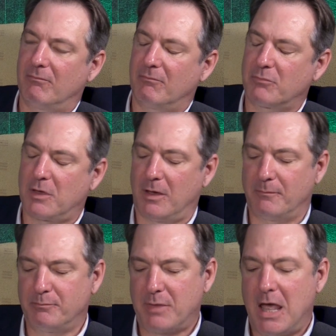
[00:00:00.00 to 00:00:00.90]
Okay.
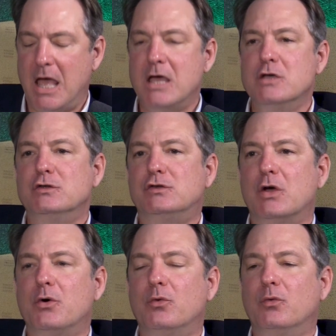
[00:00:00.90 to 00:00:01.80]

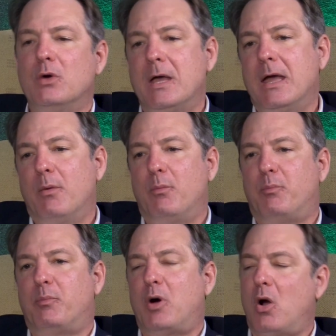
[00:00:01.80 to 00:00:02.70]
So
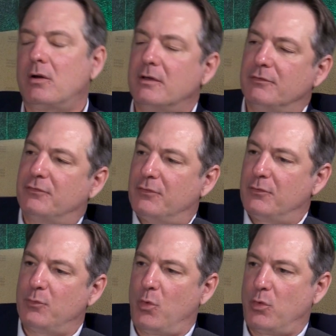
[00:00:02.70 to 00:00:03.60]
part of
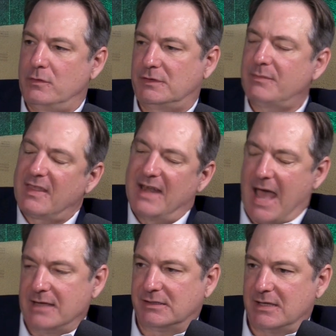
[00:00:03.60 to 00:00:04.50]
something that I
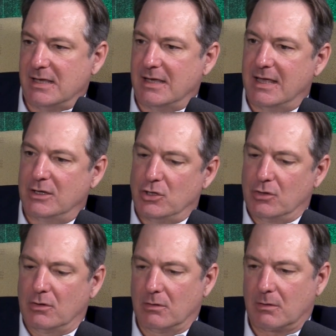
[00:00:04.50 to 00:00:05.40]
see in
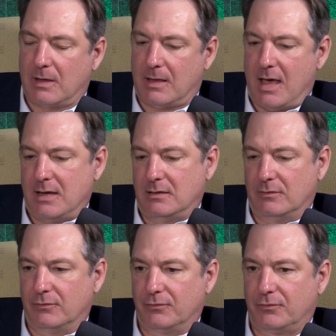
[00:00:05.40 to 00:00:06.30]
your kind
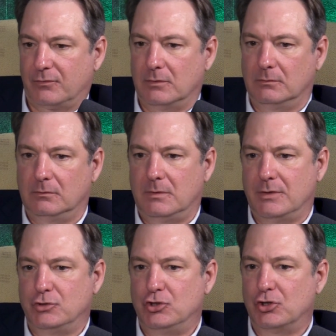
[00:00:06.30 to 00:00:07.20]
of
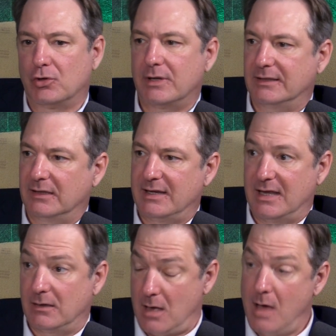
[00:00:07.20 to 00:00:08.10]
journey leading
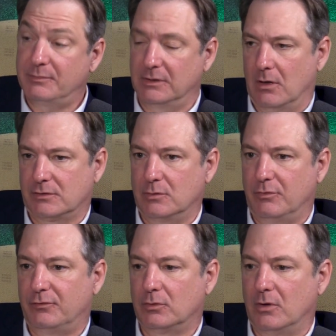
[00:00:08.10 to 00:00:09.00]
up to law school,
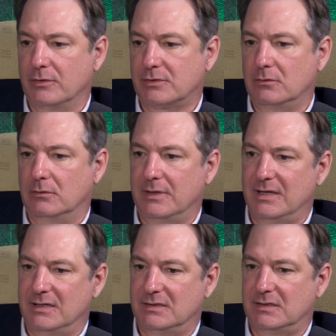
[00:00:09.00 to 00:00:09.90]
before law school,
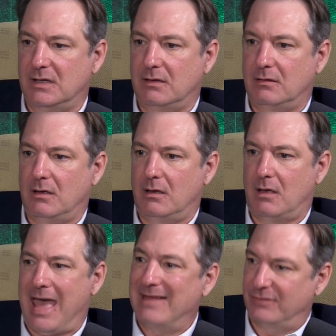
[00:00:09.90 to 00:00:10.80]
is
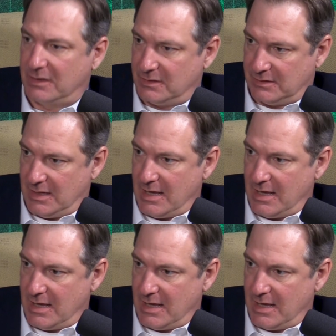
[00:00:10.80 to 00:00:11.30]
advocacy.